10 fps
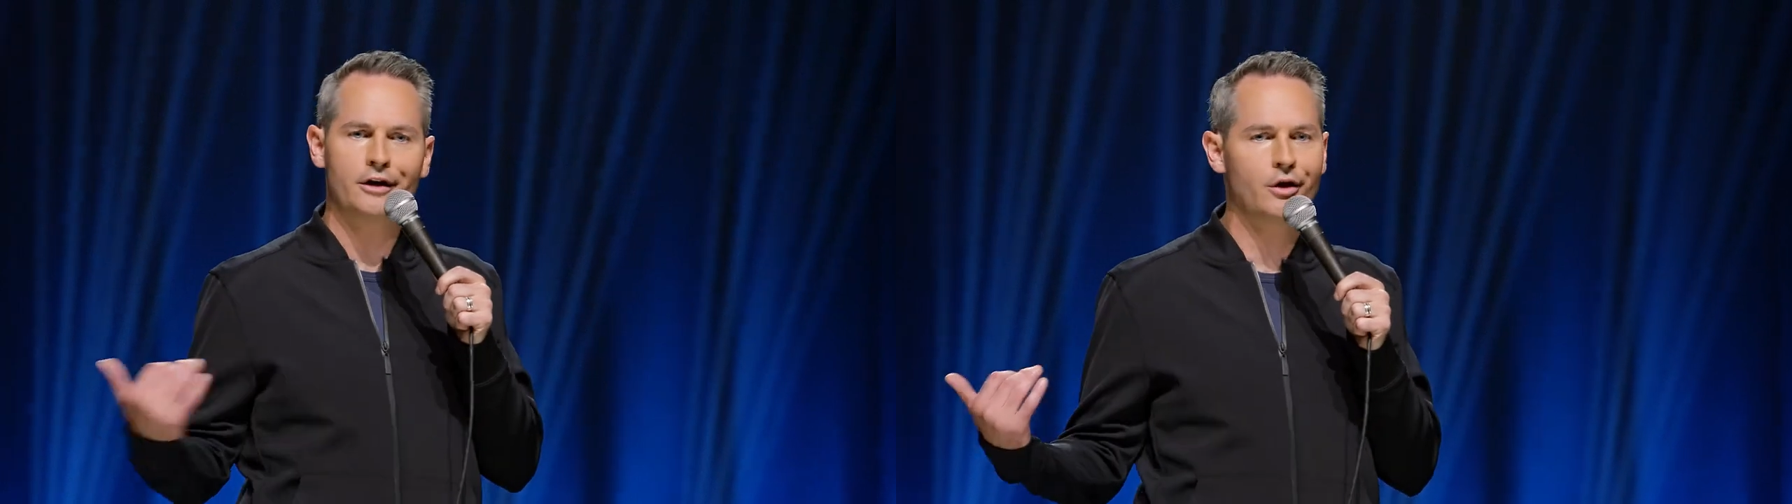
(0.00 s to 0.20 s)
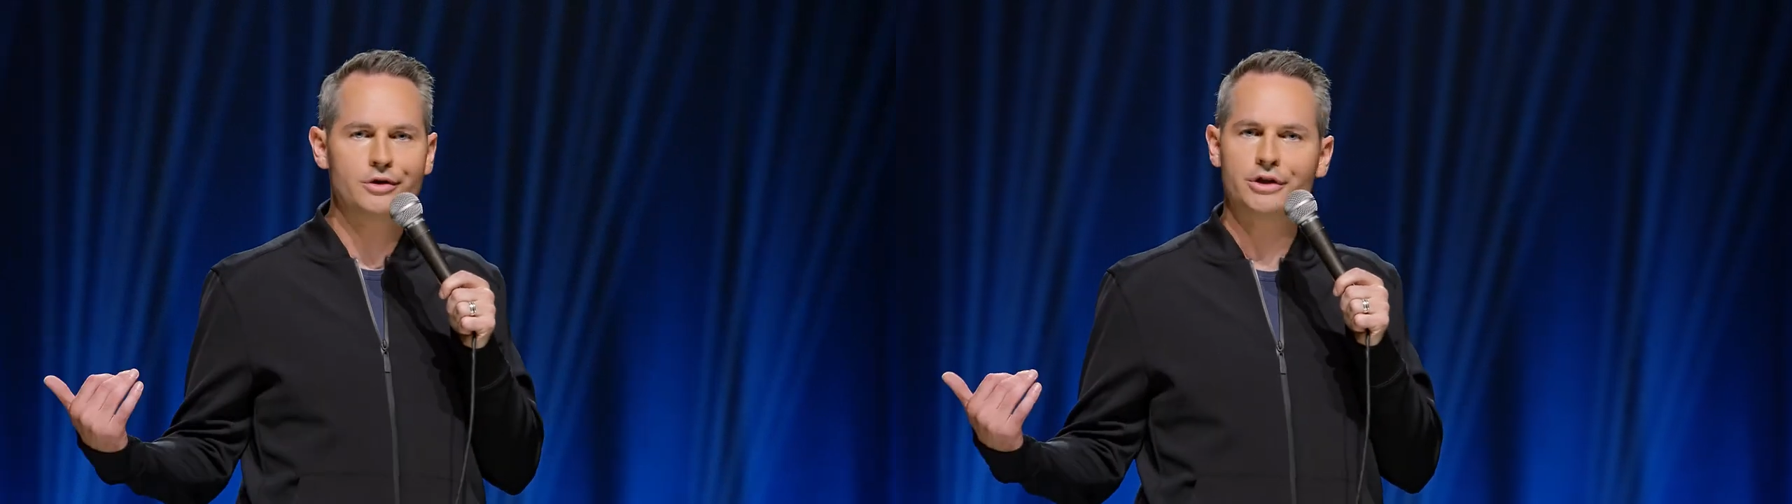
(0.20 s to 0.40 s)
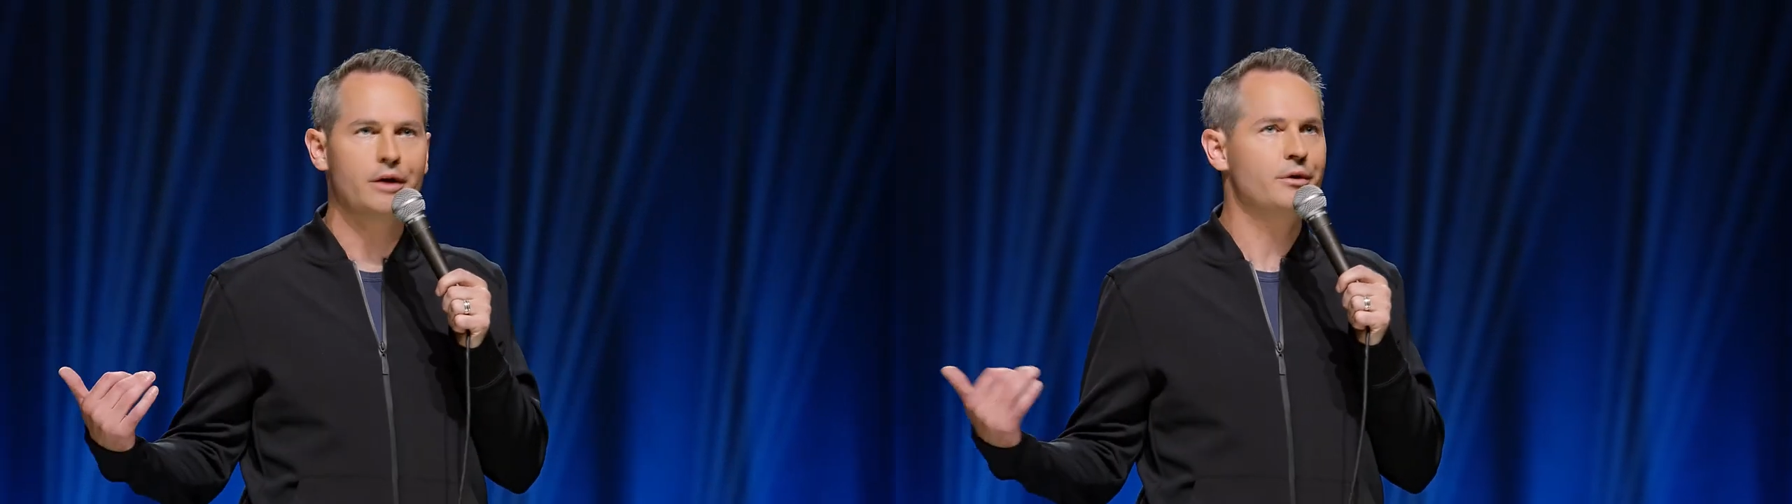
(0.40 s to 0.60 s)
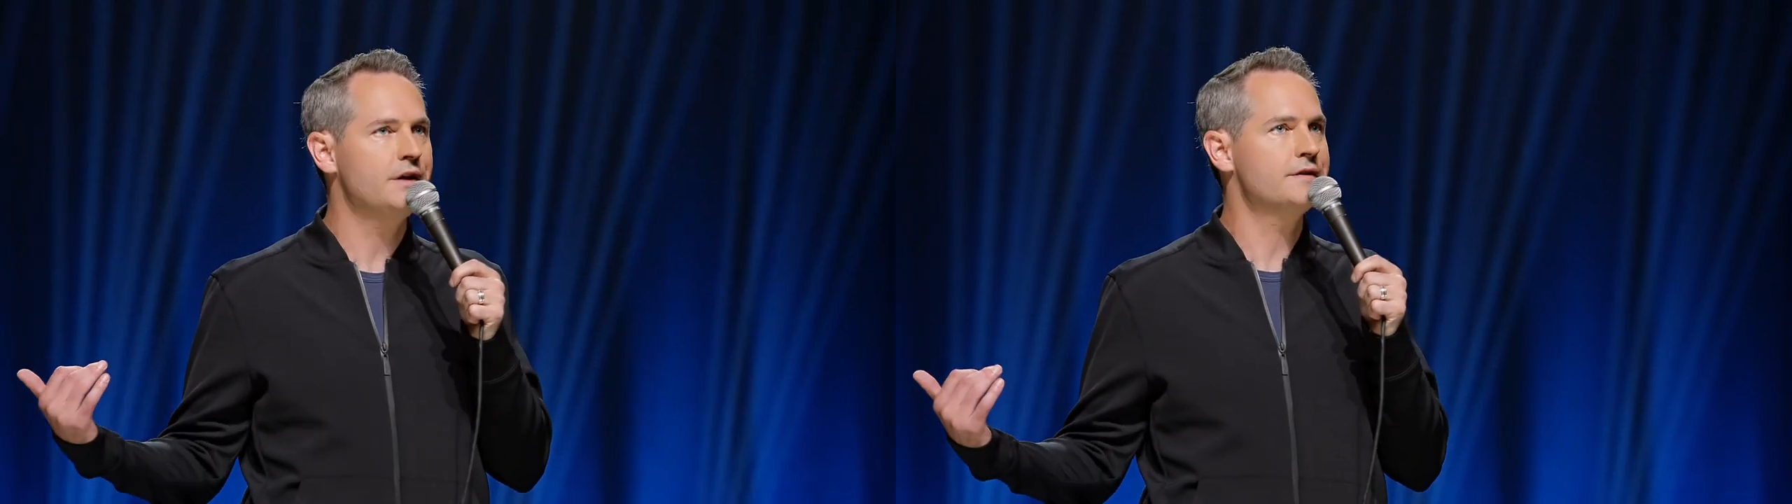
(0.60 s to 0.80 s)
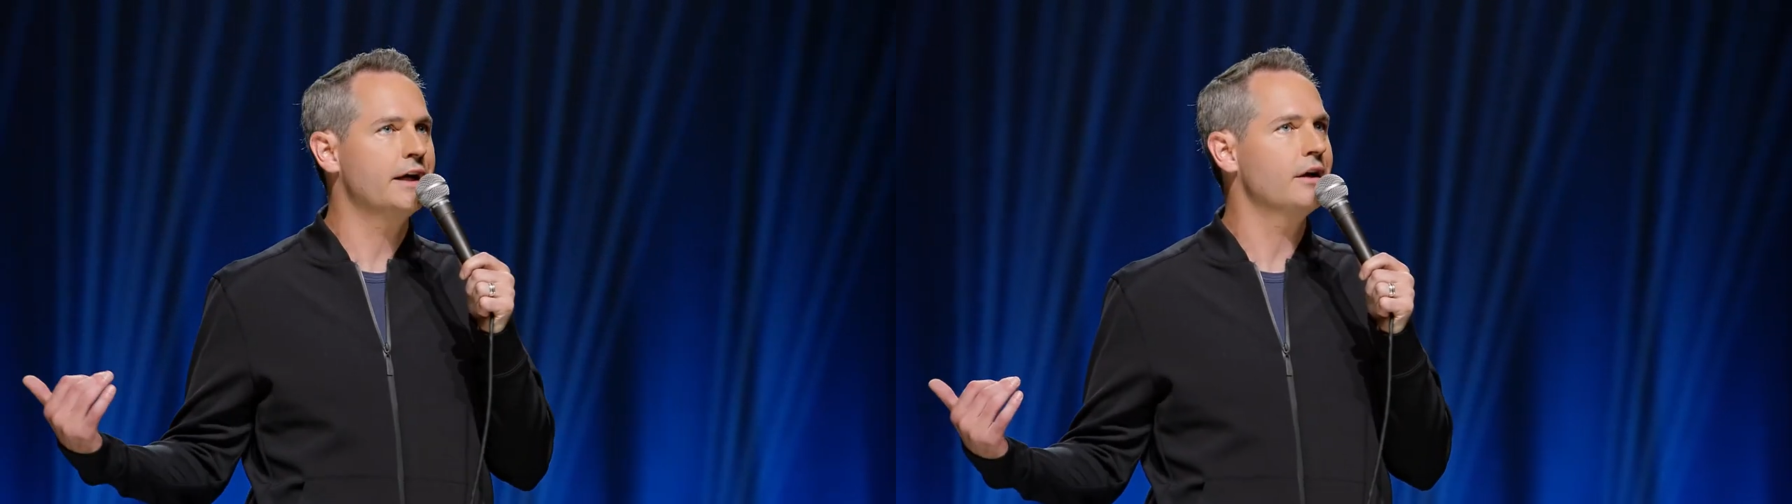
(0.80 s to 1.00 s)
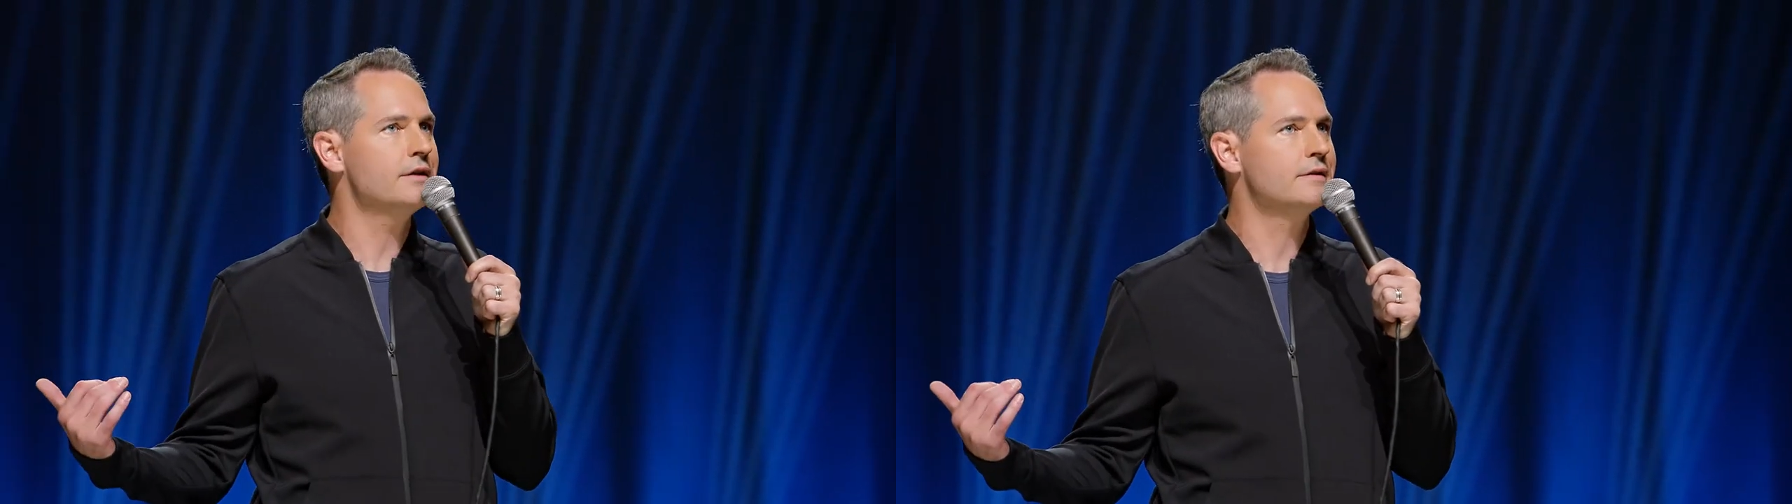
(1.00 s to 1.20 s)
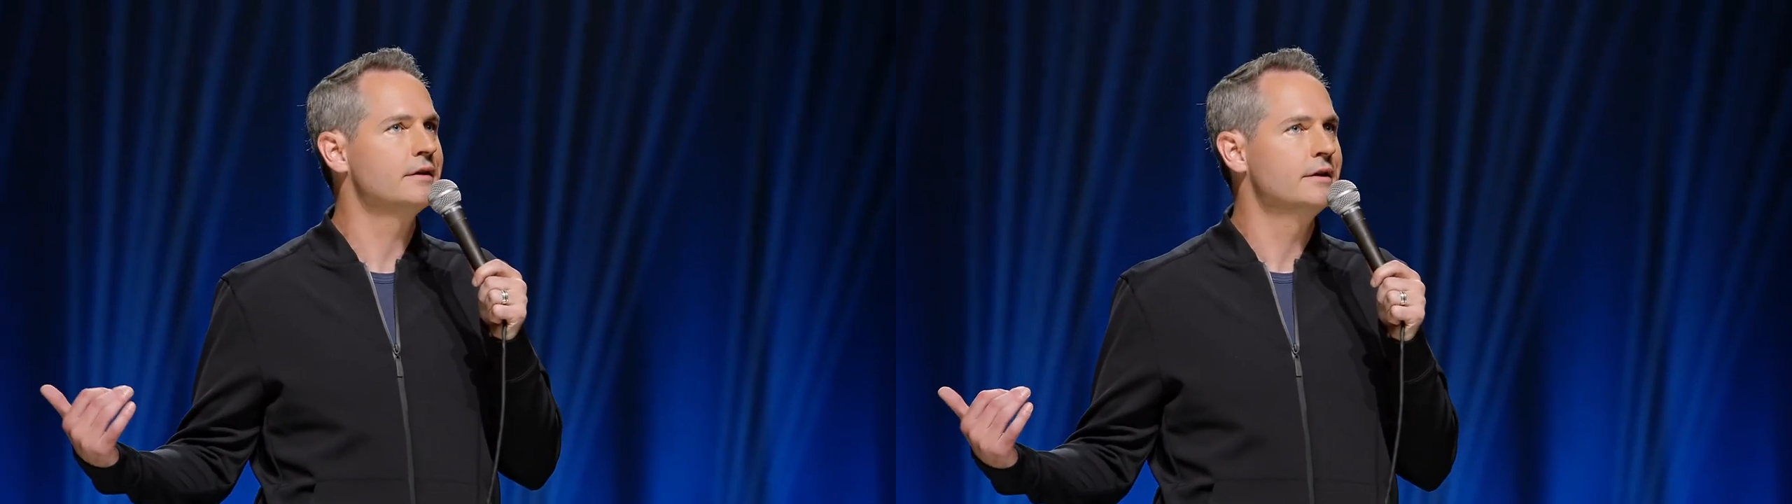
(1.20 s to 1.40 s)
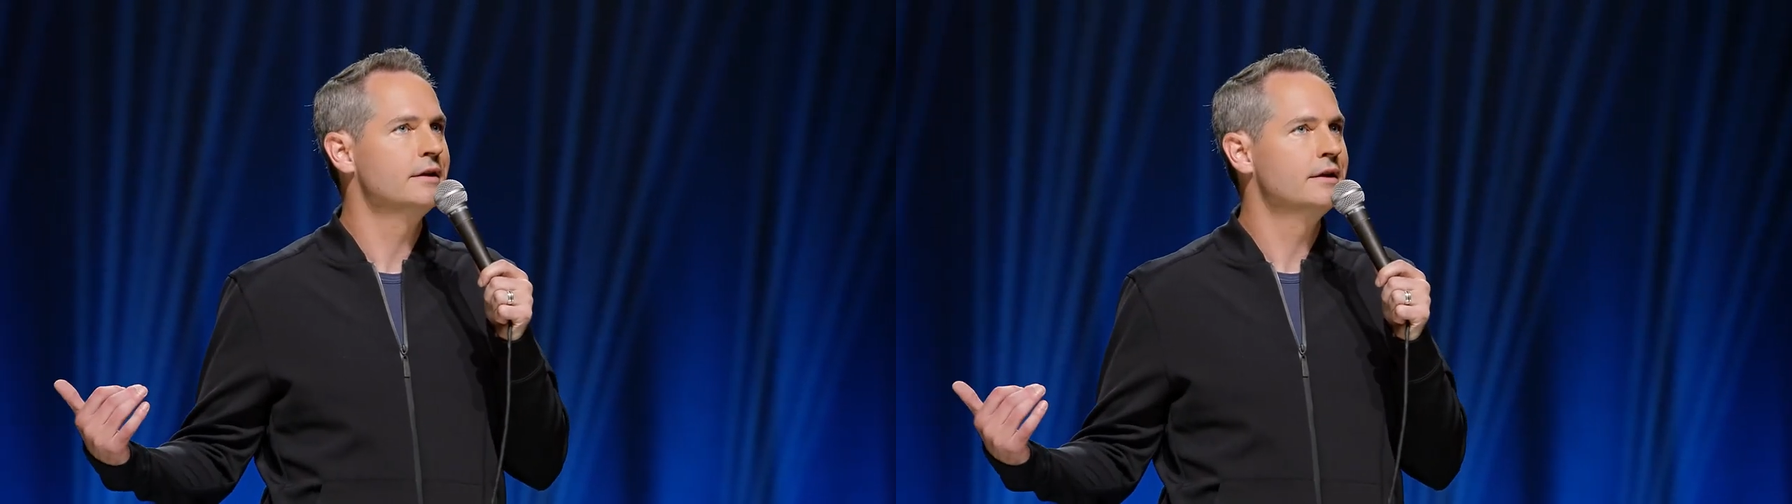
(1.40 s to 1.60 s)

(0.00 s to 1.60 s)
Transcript: negotiate with these terrorists.